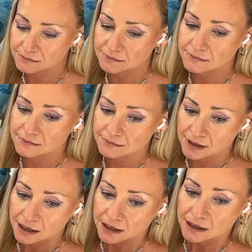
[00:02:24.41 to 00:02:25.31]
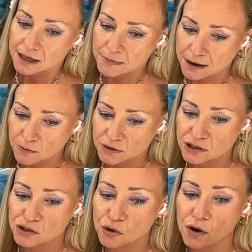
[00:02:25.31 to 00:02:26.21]
You might want
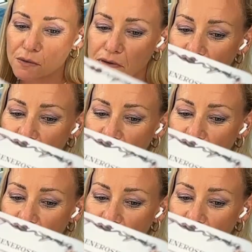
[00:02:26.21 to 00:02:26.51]
to toy